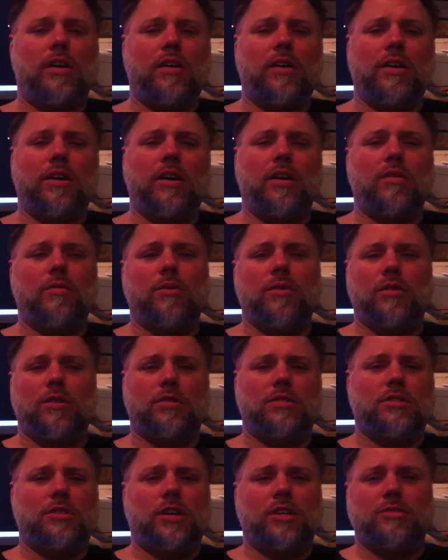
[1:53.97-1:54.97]
area where
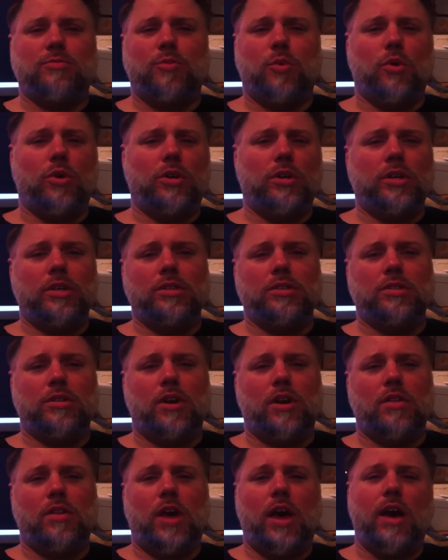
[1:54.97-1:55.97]
the chessboard is and
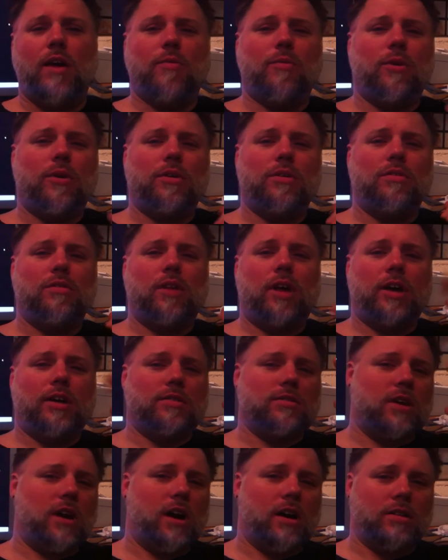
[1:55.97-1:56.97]
all that, where you
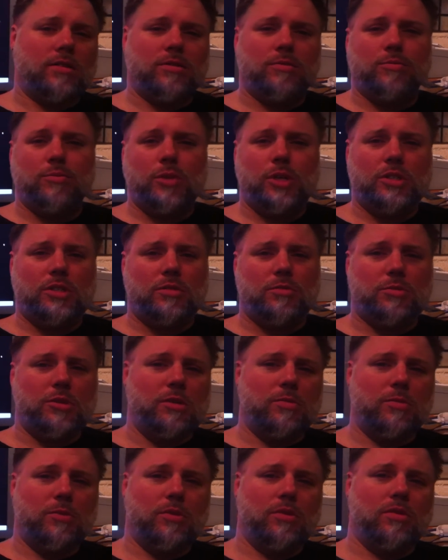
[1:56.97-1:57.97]
like talk to mission
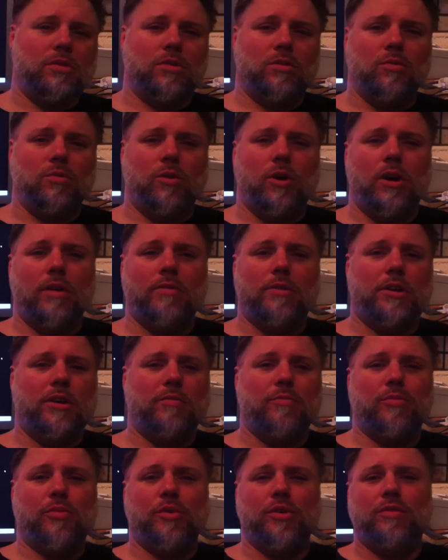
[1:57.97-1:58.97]
people or whatever,
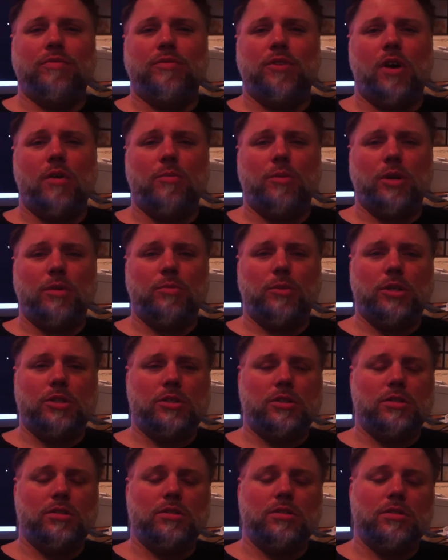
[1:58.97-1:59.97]
get briefed on big
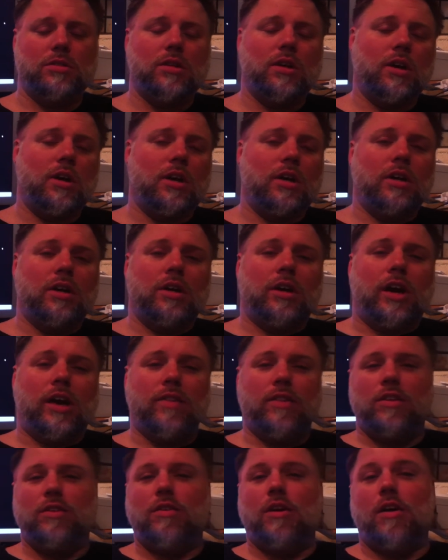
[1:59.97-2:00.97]
missions.
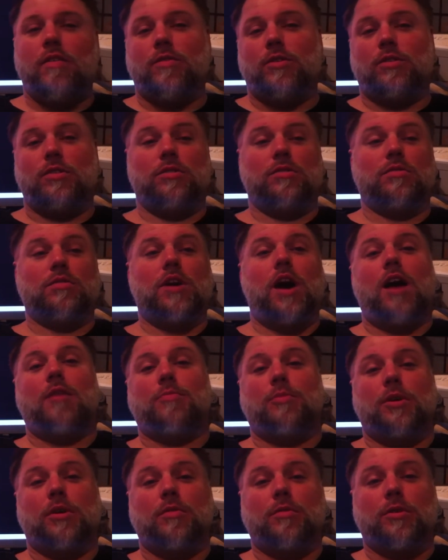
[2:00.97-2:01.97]
And then you have a little
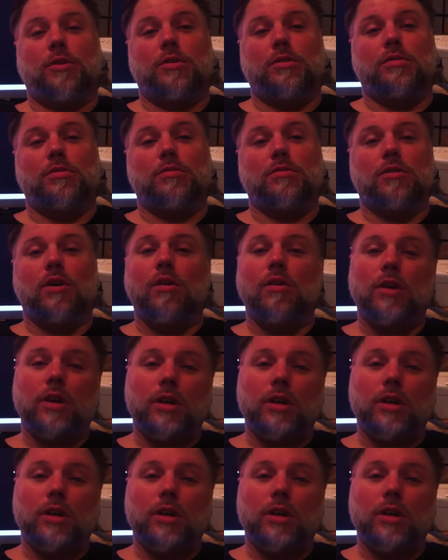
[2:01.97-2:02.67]
cockpit where you go